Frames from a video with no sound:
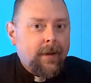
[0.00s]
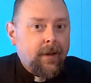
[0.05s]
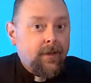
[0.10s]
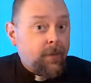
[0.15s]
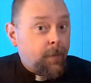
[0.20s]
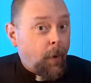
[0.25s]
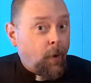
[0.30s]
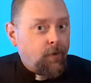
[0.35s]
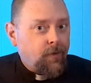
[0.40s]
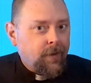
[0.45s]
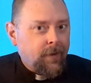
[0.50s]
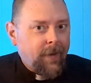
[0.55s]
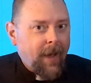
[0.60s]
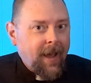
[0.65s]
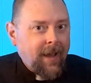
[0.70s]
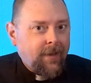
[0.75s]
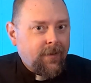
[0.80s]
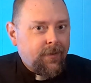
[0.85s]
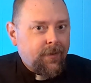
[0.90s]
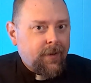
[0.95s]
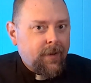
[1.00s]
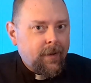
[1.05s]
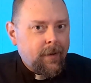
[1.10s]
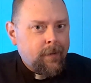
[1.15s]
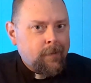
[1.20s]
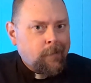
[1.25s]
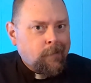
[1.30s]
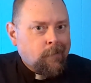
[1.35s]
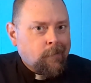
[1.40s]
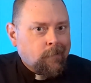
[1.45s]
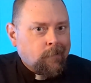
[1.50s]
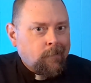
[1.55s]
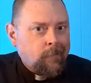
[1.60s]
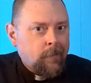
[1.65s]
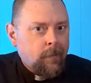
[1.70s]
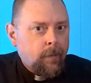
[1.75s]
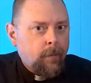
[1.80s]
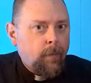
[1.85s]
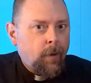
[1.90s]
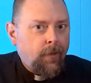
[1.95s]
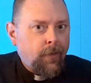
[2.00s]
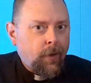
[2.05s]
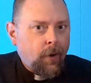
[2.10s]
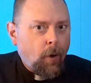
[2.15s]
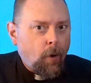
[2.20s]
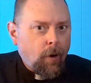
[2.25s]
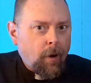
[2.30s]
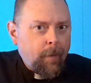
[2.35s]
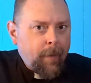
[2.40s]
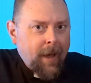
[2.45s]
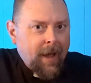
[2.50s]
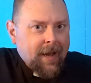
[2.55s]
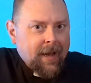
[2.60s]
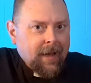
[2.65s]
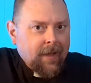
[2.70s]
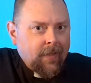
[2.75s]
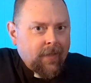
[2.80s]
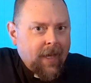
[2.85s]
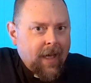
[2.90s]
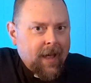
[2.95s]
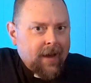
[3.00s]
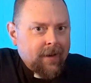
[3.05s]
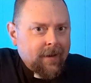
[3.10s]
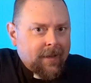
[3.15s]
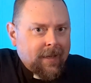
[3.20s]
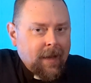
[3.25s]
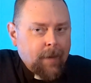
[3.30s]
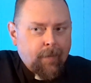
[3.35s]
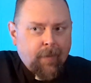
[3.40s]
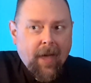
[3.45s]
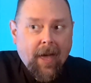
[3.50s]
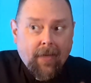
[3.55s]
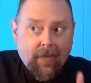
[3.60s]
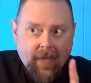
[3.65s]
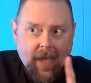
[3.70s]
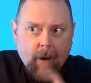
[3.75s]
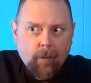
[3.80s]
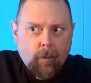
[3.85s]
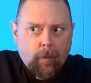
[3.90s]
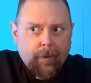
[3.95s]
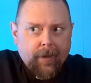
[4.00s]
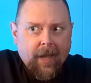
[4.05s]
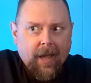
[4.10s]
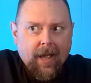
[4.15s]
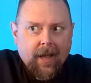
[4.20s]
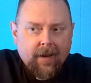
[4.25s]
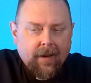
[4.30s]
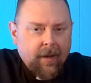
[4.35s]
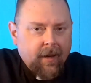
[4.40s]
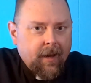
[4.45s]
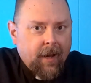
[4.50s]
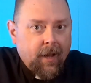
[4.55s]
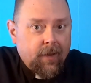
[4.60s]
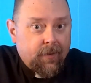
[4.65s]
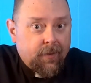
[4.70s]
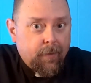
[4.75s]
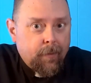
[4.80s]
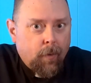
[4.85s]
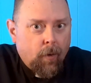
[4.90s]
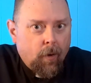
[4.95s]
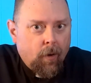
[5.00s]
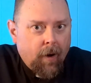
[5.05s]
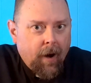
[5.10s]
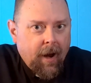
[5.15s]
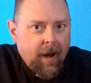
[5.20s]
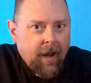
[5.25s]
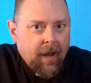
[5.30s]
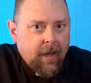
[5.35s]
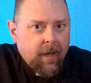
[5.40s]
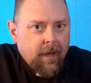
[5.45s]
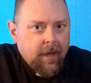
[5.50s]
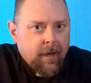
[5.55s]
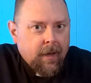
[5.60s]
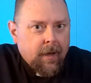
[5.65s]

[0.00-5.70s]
It's a potion of haste. Put the cork back in that and keep that. That will be handy against Morag.